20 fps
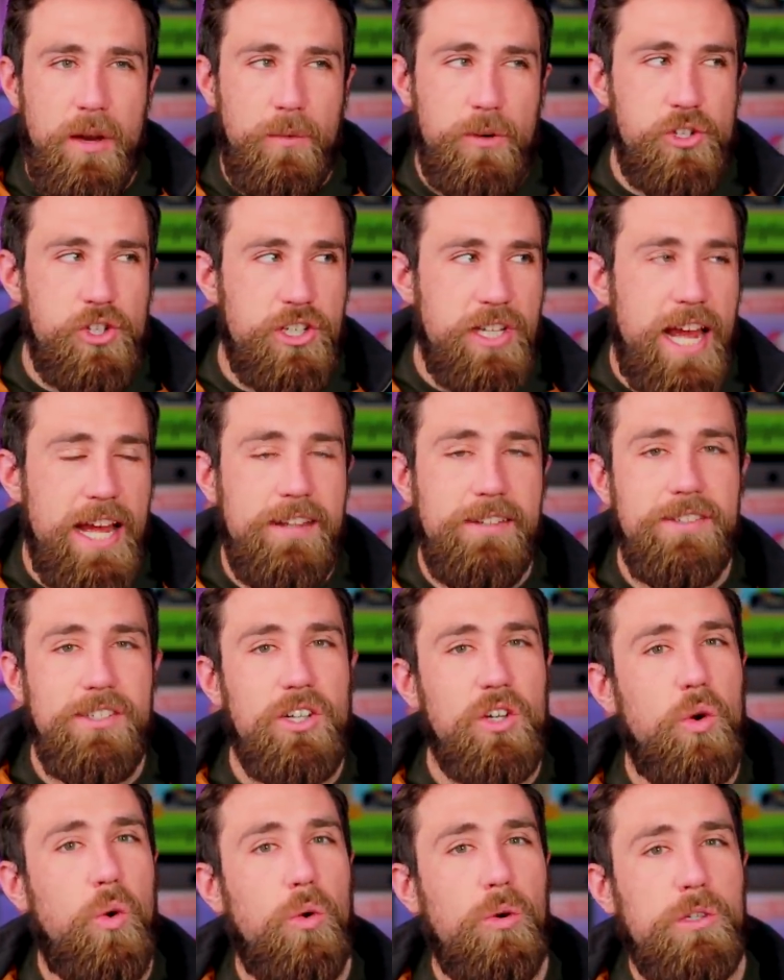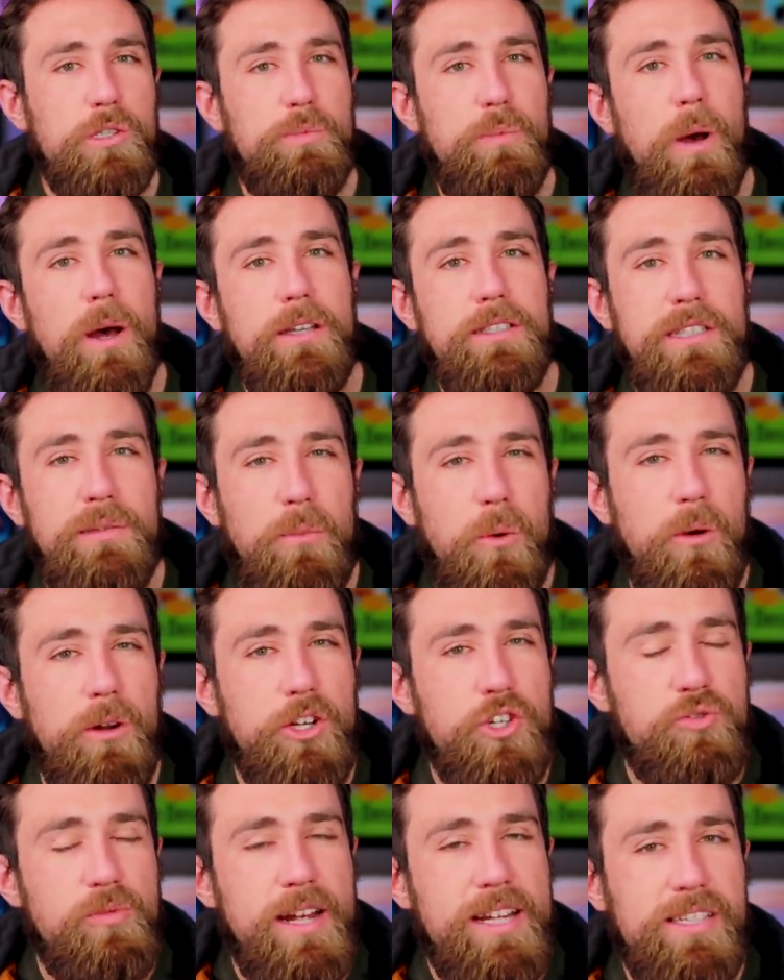which tends to correspond to
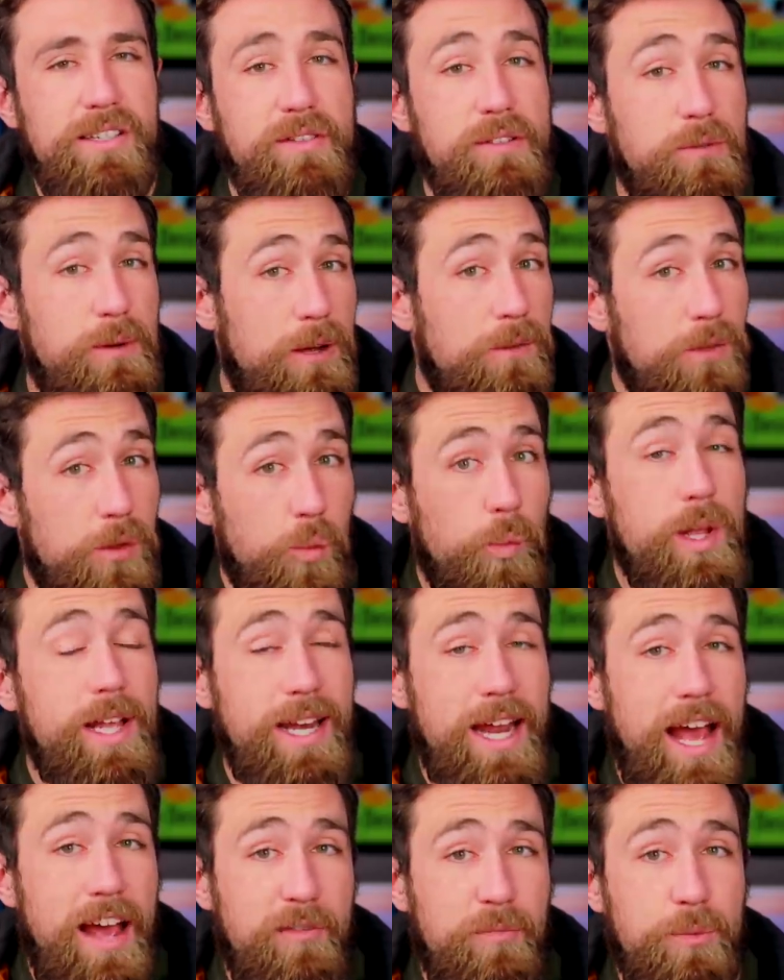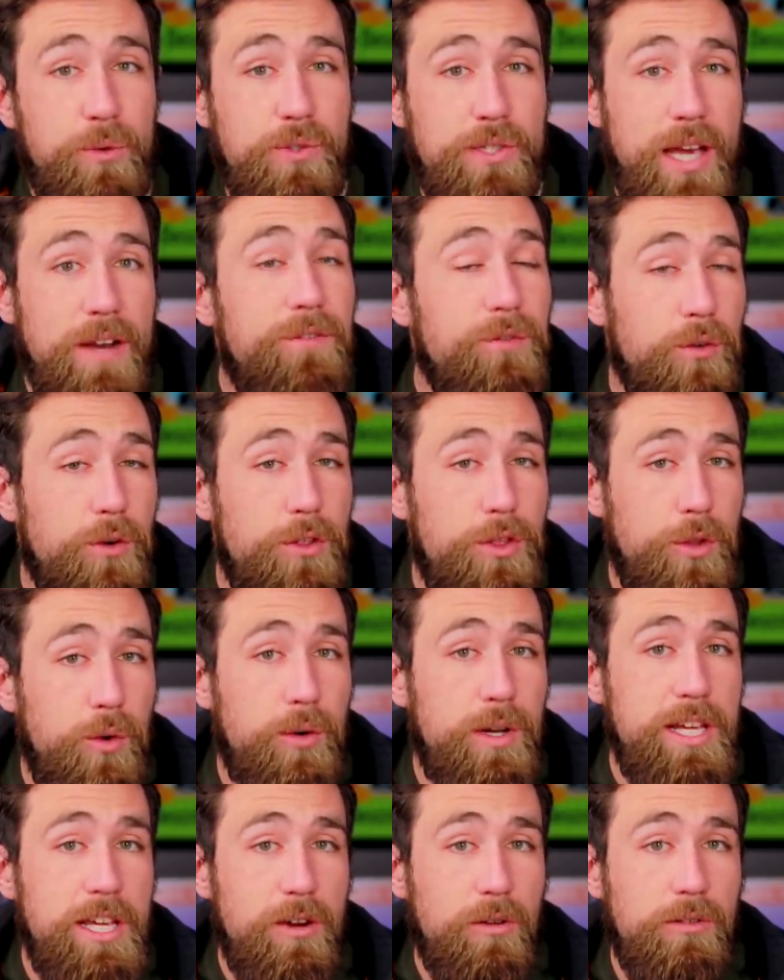mortgage rates of around 3.5% for a
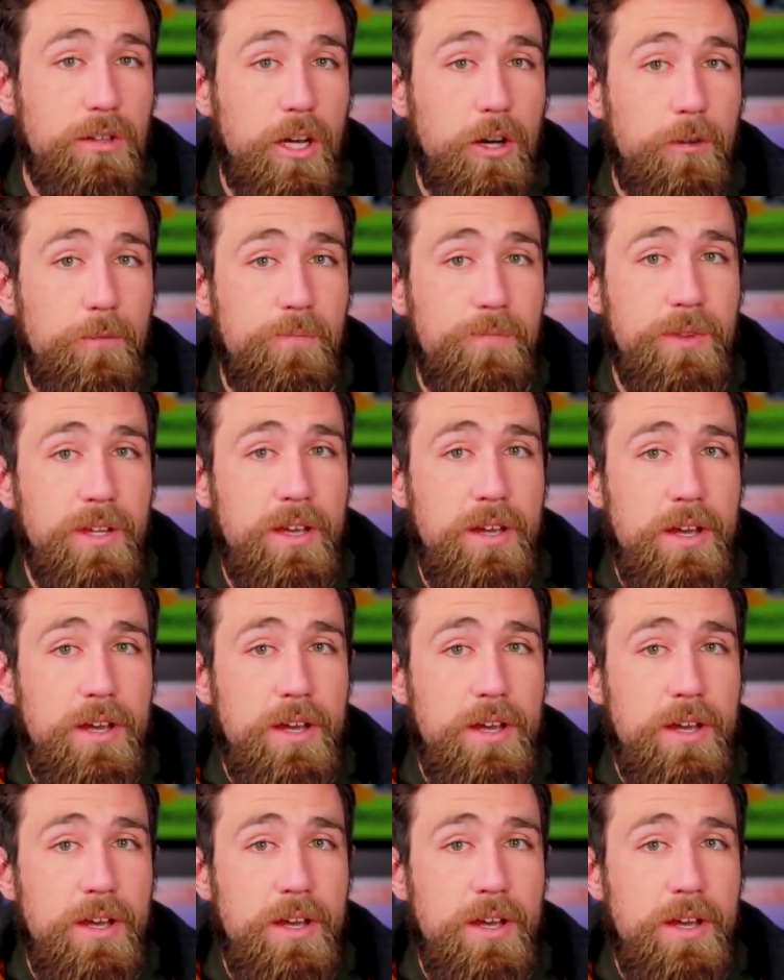30 year loan.